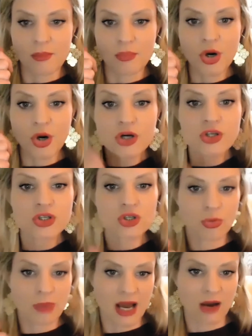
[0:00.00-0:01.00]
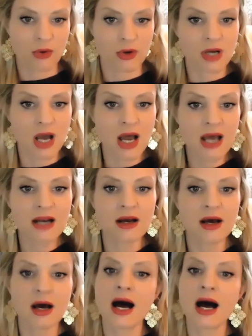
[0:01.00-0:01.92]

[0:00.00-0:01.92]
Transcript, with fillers: personal power, not a,